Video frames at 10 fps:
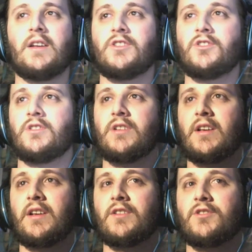and
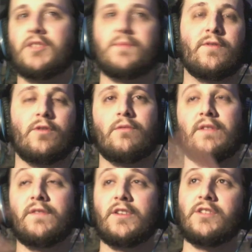uh, just before we
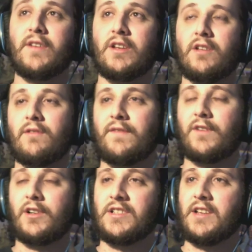finish the video I
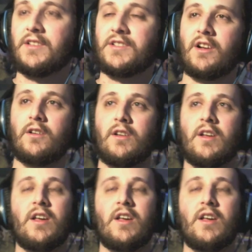forgot to say at the start